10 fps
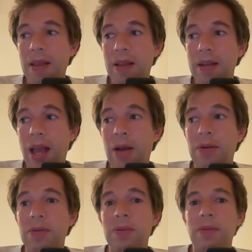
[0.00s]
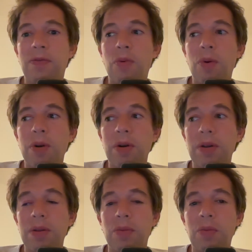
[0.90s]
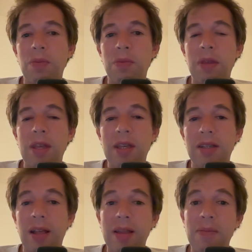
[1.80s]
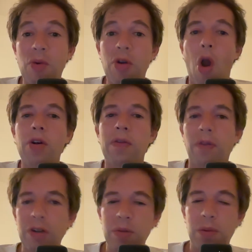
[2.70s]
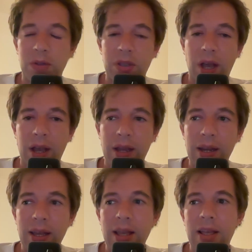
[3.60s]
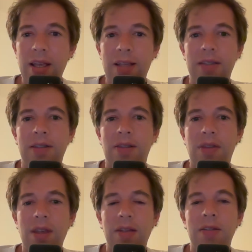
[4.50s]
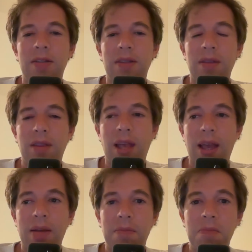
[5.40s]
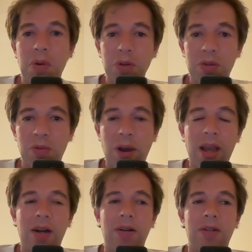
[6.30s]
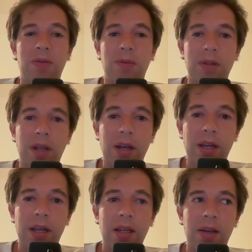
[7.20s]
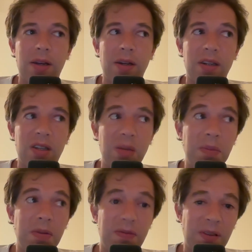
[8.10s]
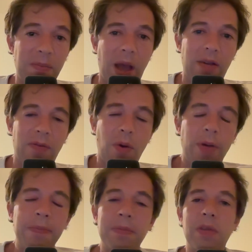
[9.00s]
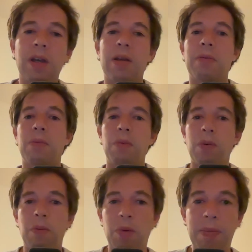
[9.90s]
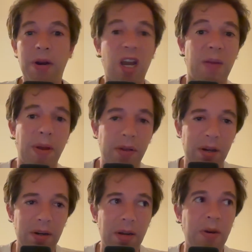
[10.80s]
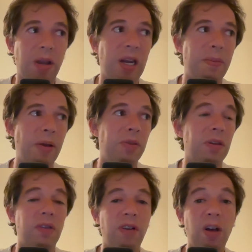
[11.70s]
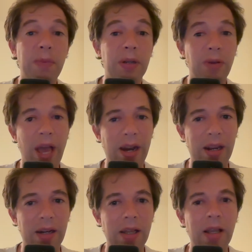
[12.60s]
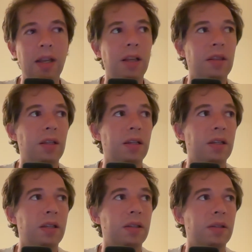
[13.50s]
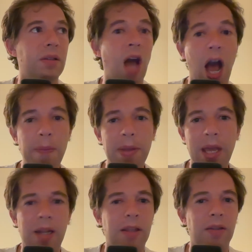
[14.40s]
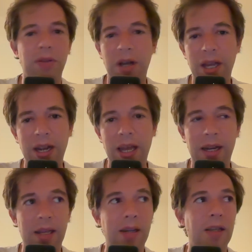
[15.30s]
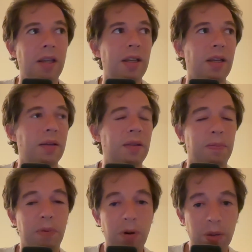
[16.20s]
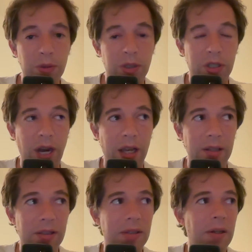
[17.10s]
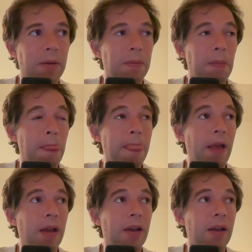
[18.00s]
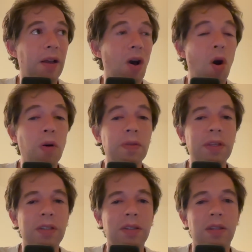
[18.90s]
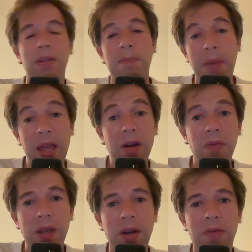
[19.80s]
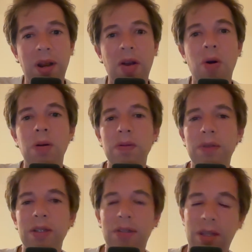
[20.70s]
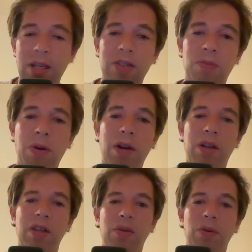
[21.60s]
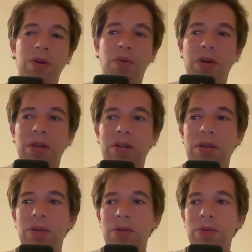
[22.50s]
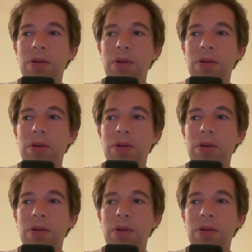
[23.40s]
Now, for the slightly more controversial side is the things that most writers rely on human feedback for. What am I talking about here? I'm talking about the developmental edit, the copy edit, the line edit, the prose checks, all these, the beta reader, right? All of these things where you are going to,